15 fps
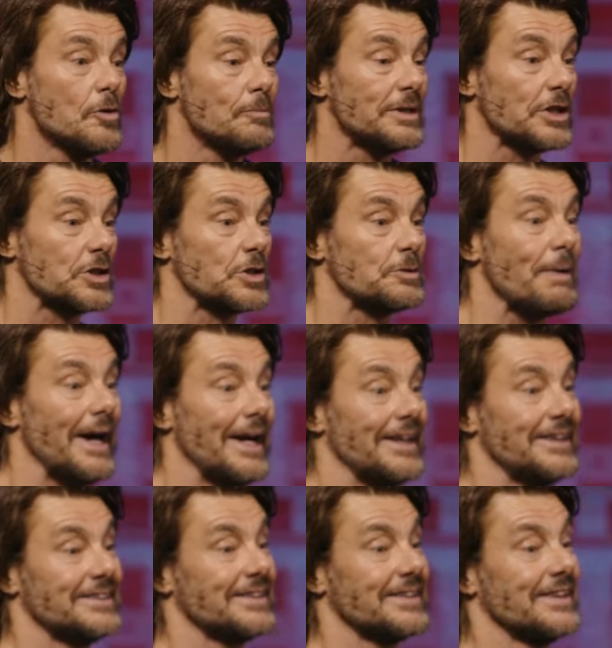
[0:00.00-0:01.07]
room and the
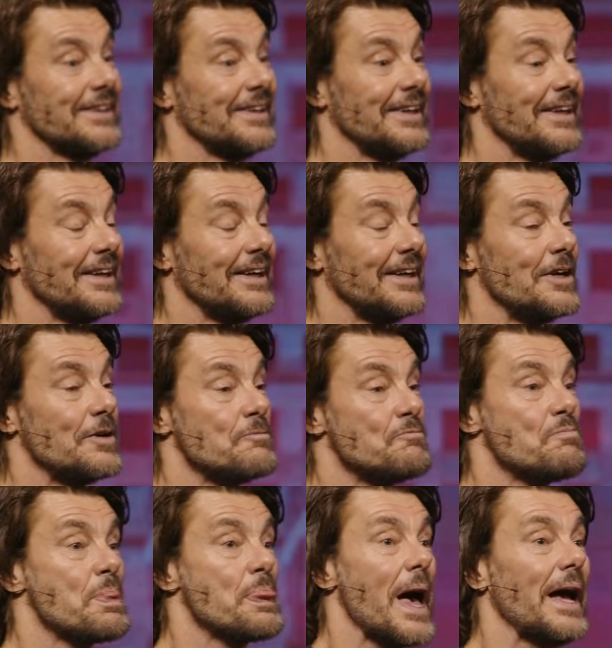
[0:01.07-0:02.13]
space.
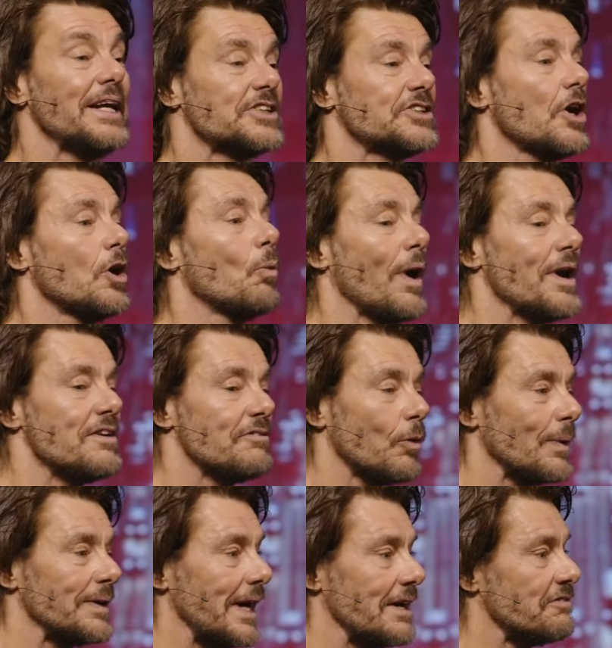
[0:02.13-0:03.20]
And it's so
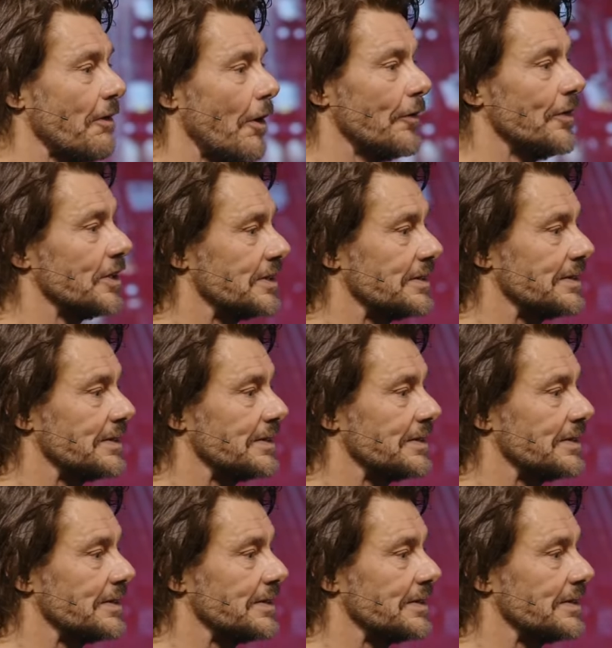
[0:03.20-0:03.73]
wonderful when they phone